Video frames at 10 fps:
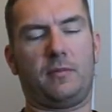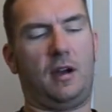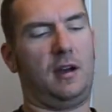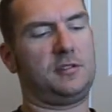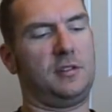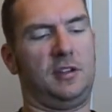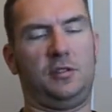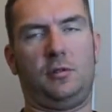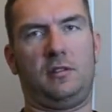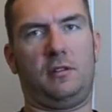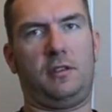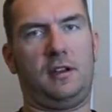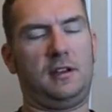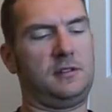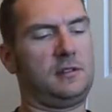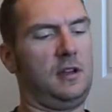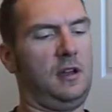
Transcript: so you can do other things.